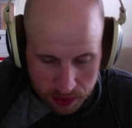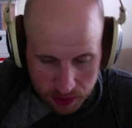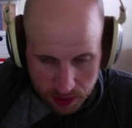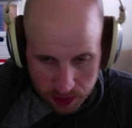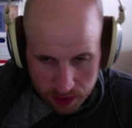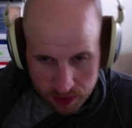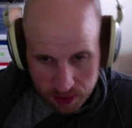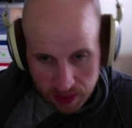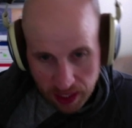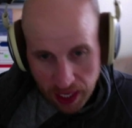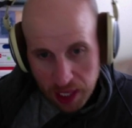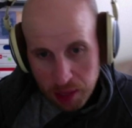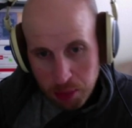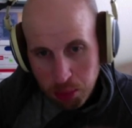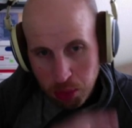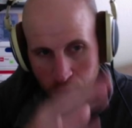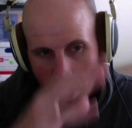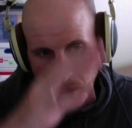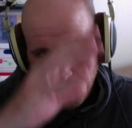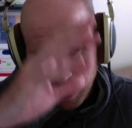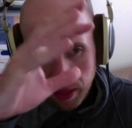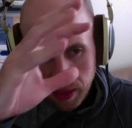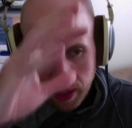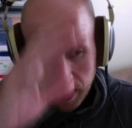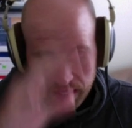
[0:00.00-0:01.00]
these
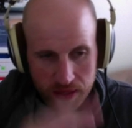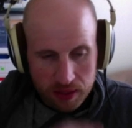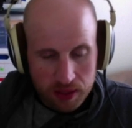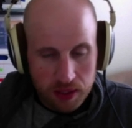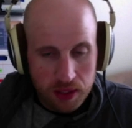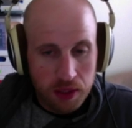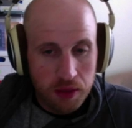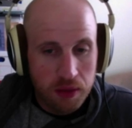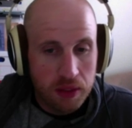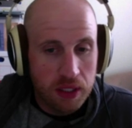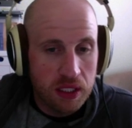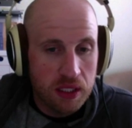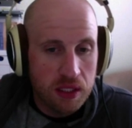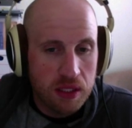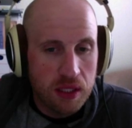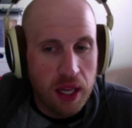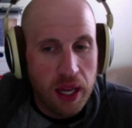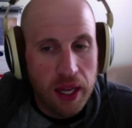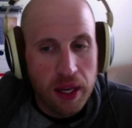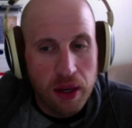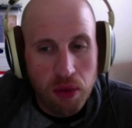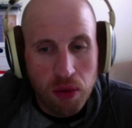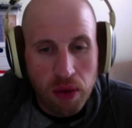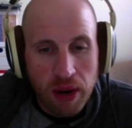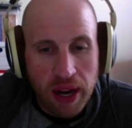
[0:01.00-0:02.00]
sidebar things that you can
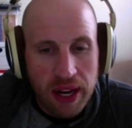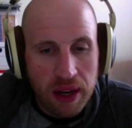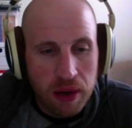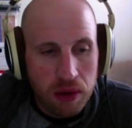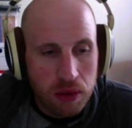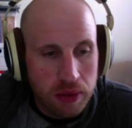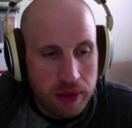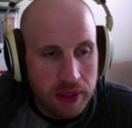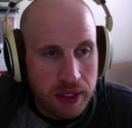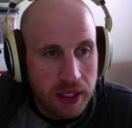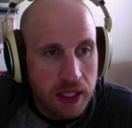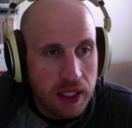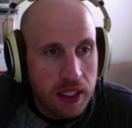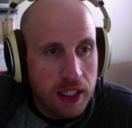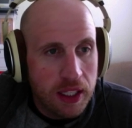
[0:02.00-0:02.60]
slide around,